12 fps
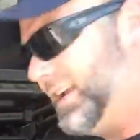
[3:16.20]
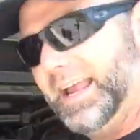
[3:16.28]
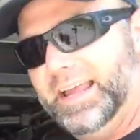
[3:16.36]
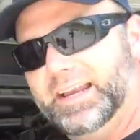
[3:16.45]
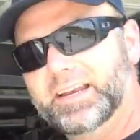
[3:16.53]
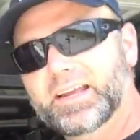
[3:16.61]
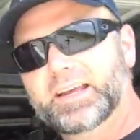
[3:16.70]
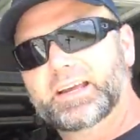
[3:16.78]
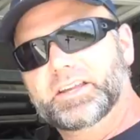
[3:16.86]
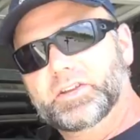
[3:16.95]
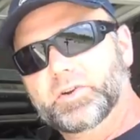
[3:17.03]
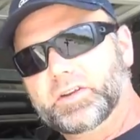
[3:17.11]
cannon.
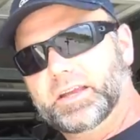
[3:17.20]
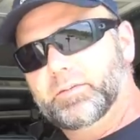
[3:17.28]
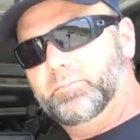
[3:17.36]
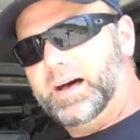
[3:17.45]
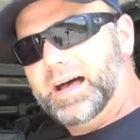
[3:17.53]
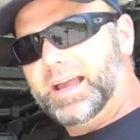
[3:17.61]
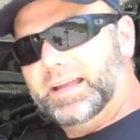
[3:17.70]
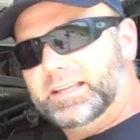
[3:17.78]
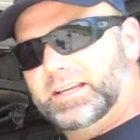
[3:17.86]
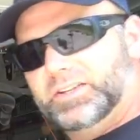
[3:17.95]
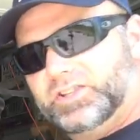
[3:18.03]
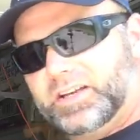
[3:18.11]
You can buy it
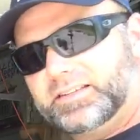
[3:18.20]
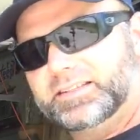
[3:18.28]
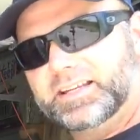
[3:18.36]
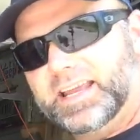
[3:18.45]
just the